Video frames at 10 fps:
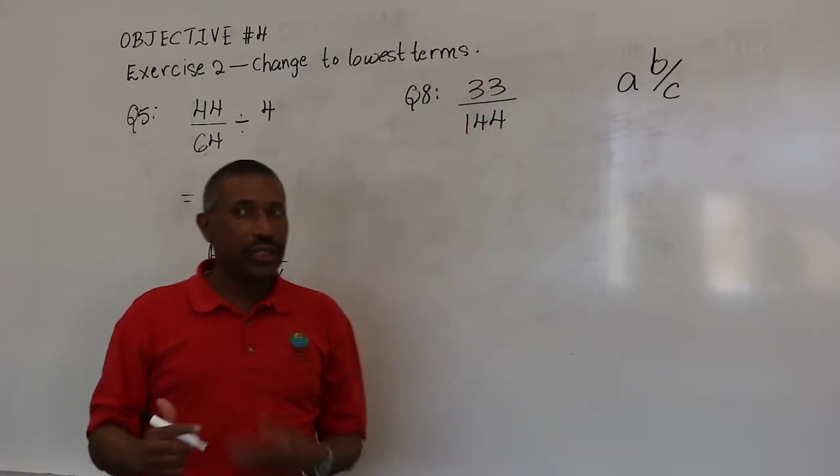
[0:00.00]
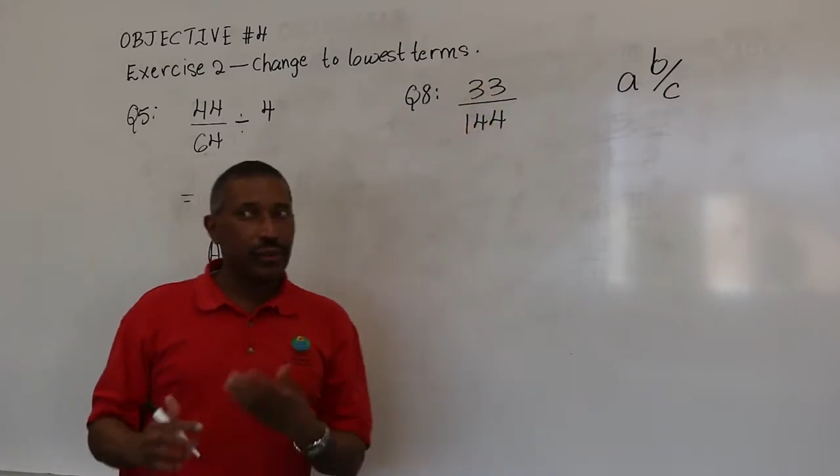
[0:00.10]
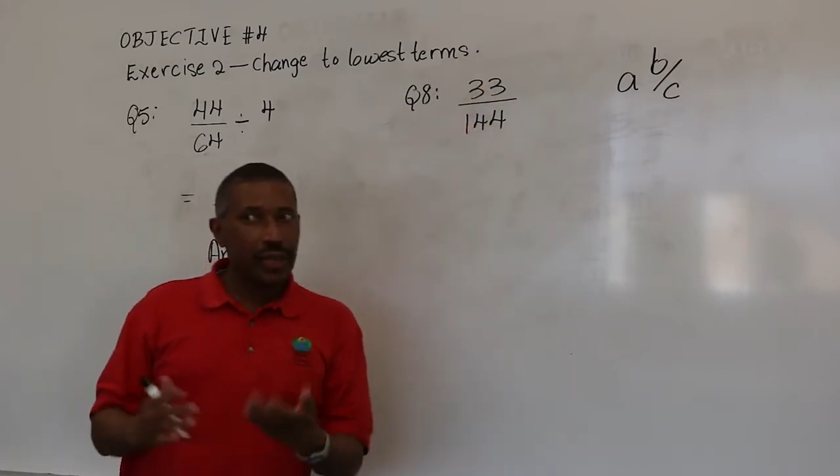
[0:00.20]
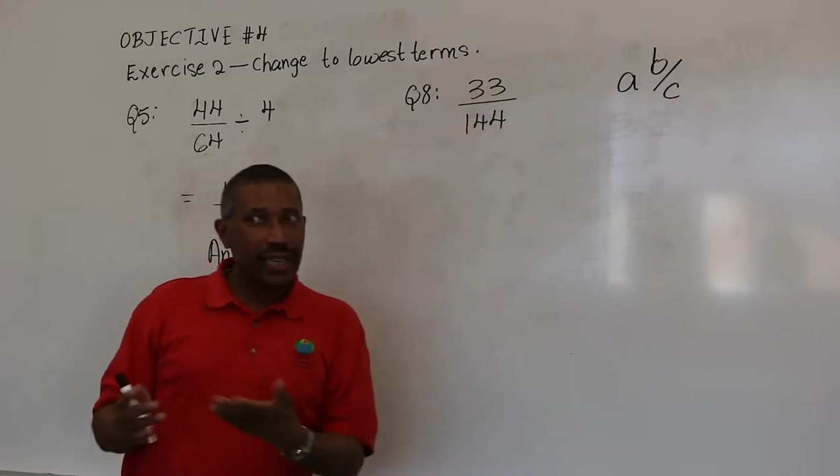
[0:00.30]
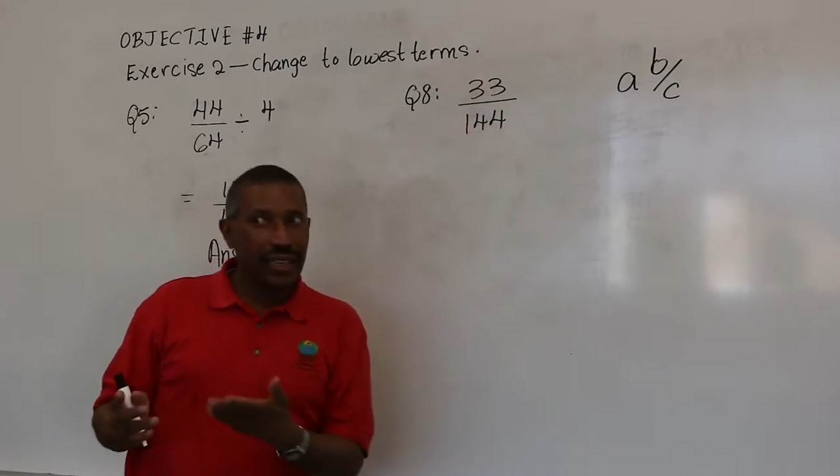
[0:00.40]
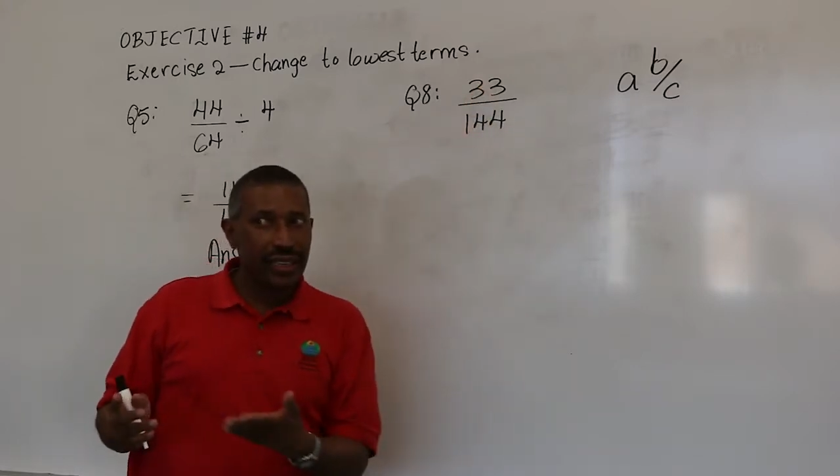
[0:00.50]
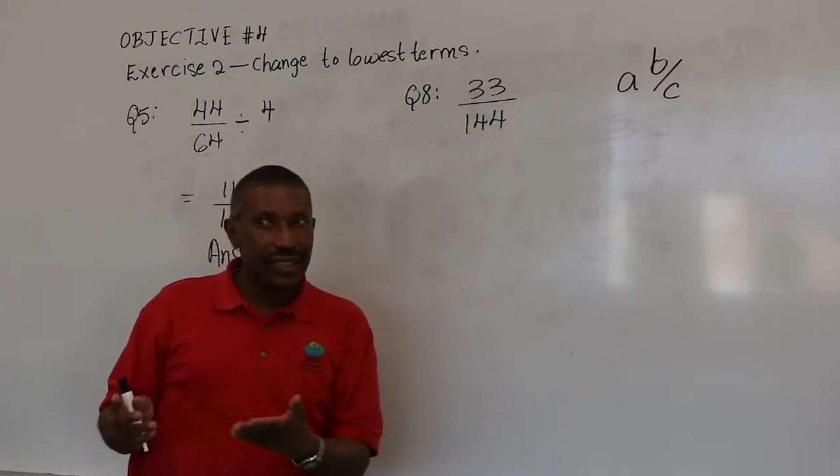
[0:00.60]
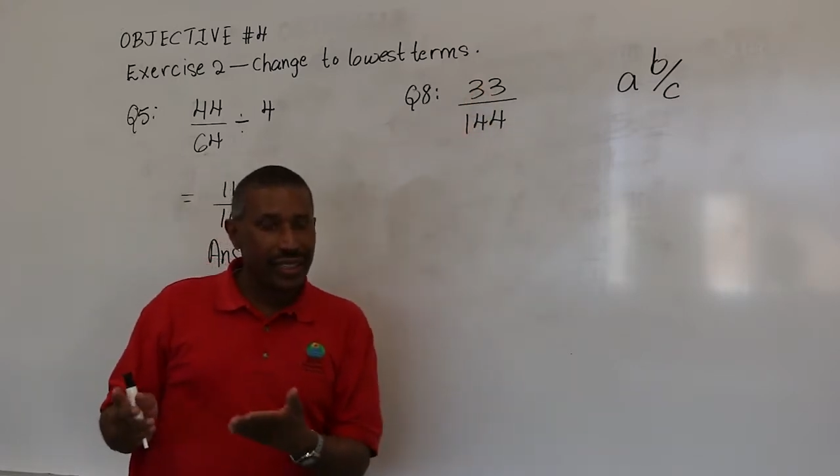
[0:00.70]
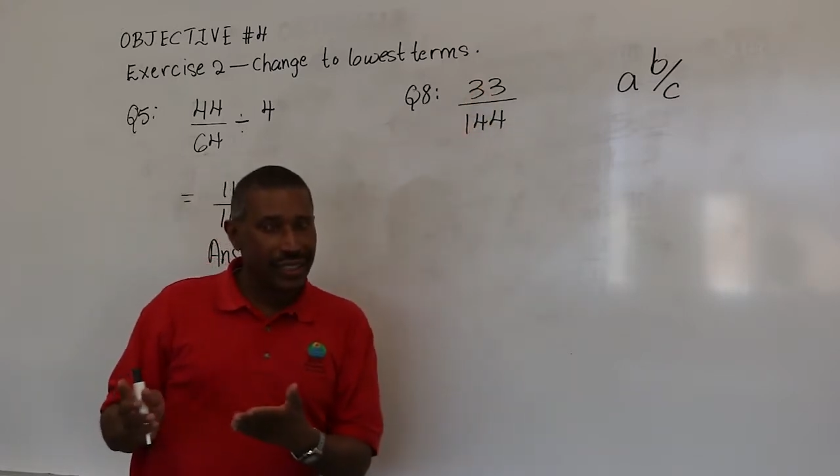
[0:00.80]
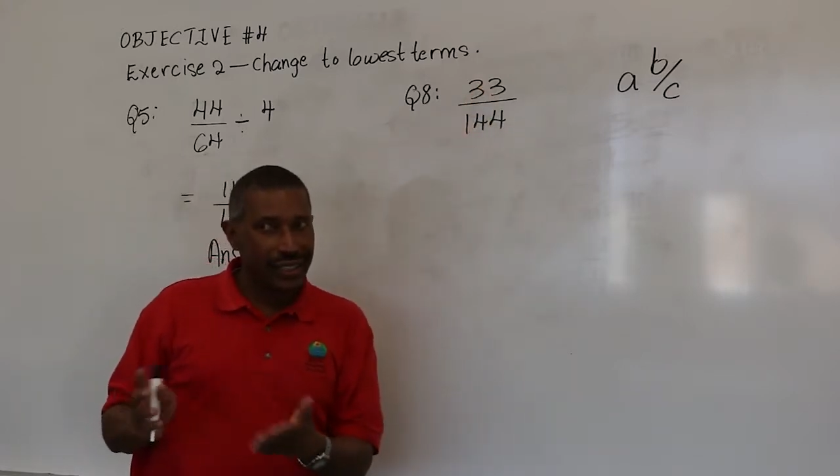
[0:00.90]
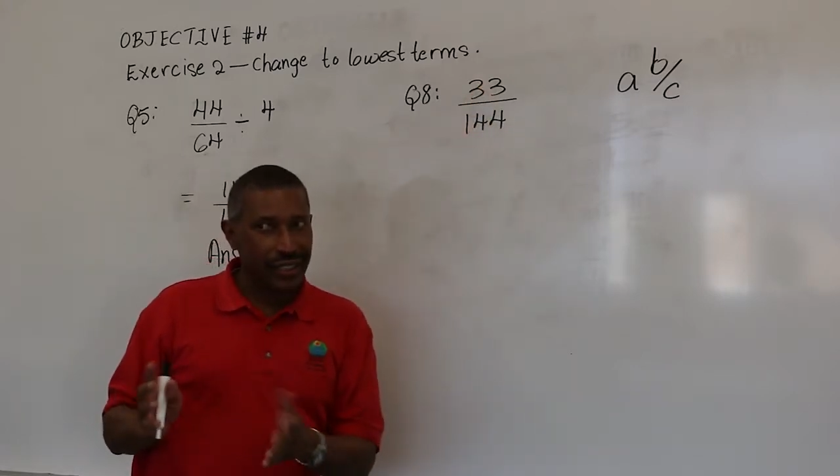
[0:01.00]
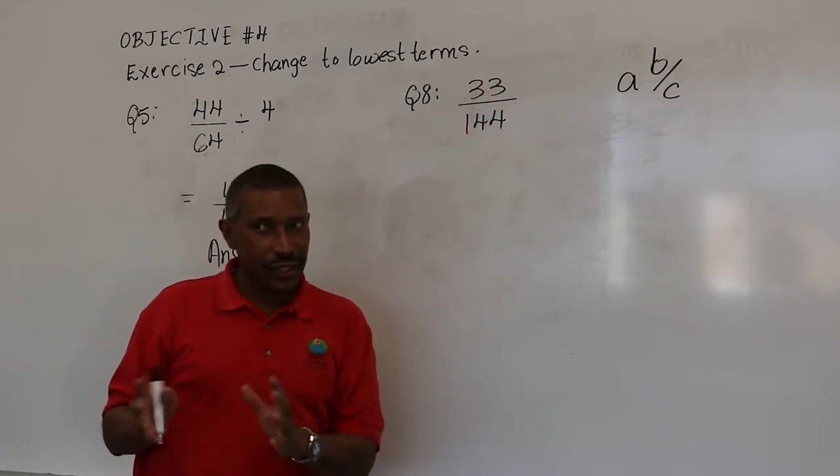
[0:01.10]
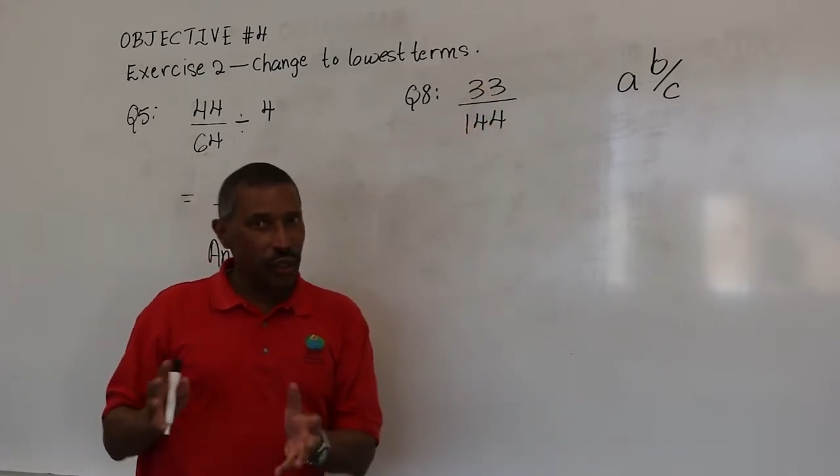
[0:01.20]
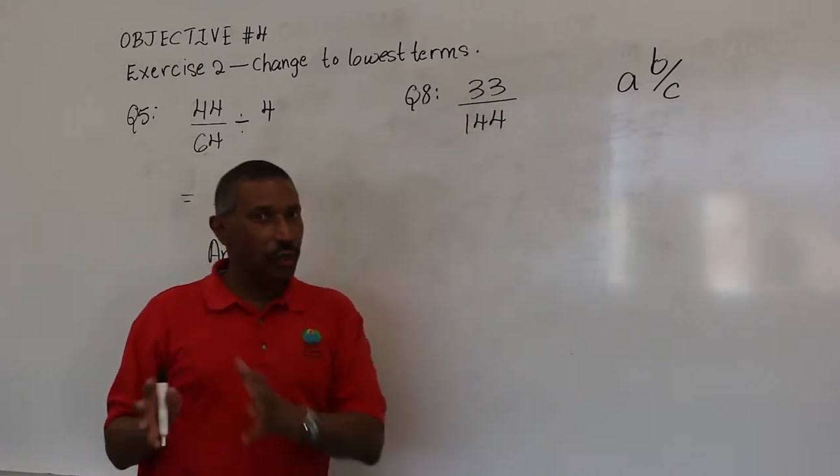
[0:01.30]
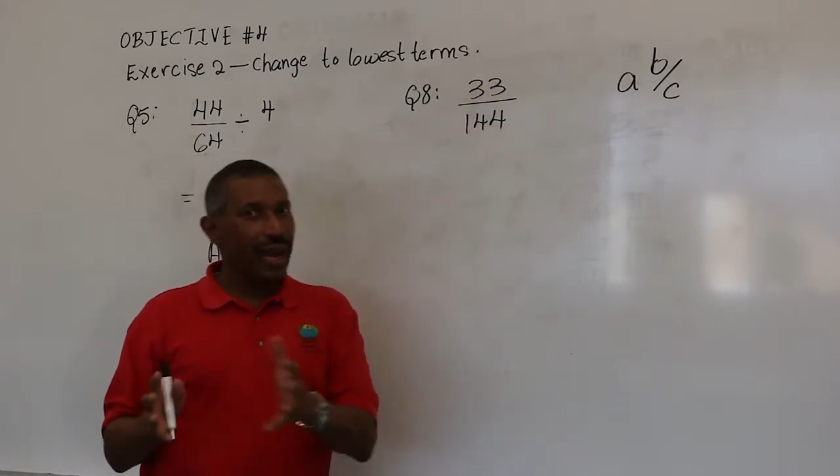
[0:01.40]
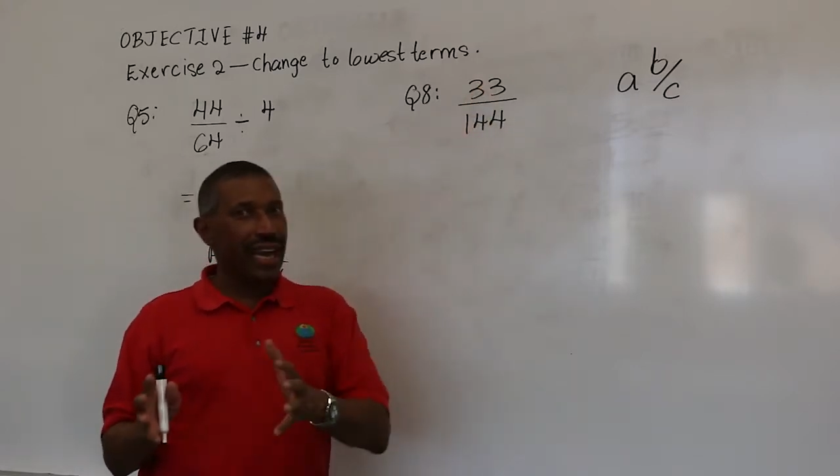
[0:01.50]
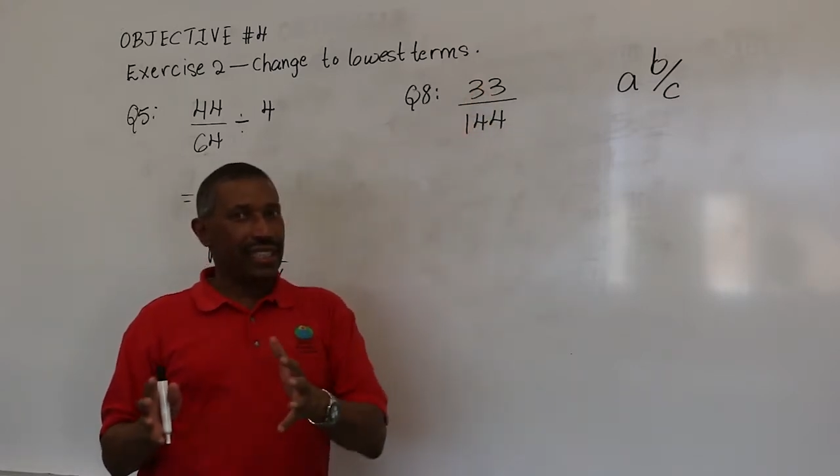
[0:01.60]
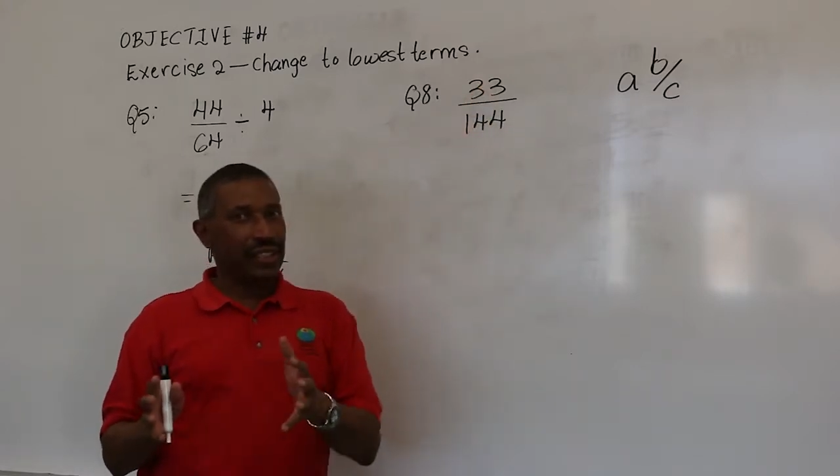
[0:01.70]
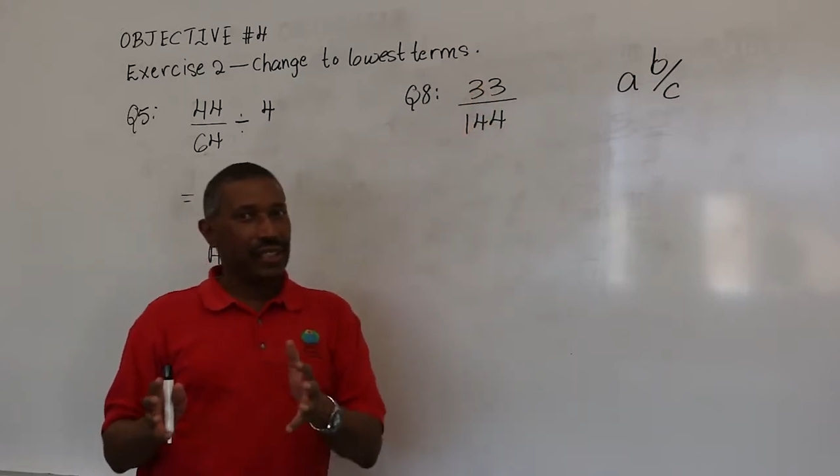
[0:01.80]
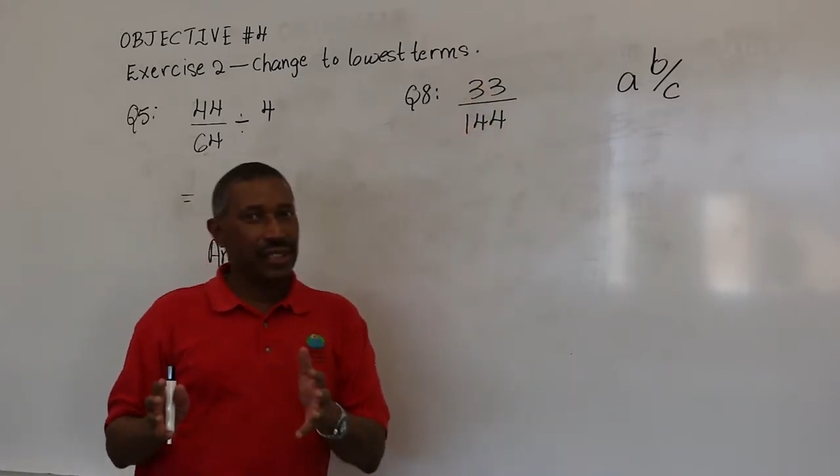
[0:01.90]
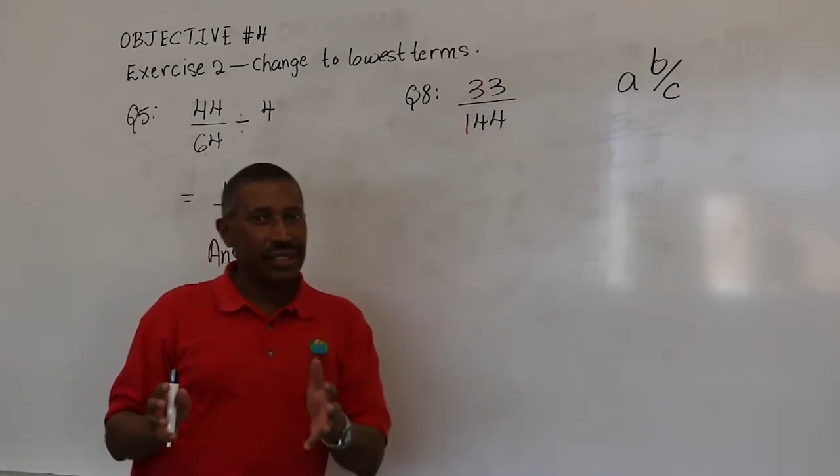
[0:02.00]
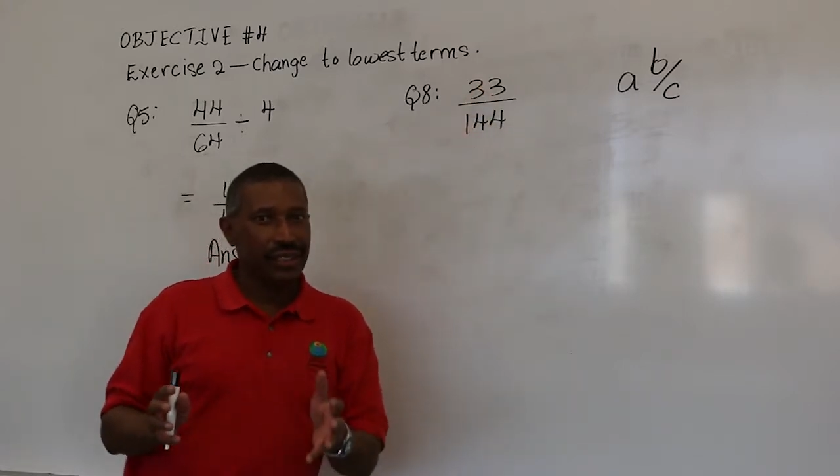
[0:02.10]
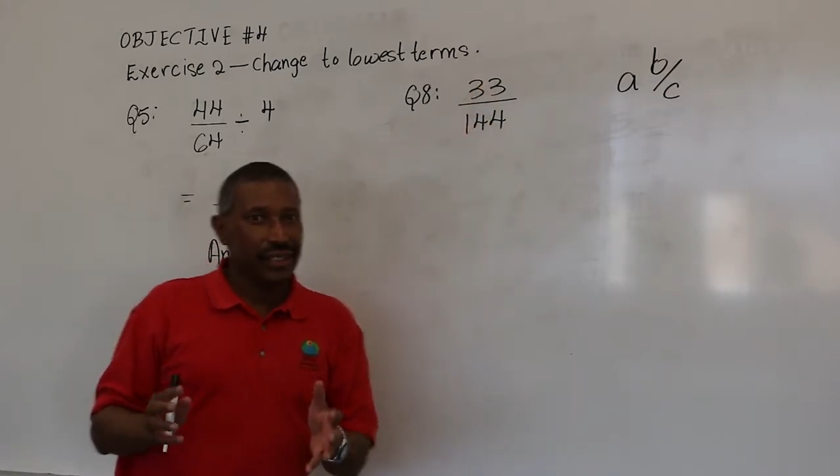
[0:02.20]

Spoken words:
and you realize that there's no match.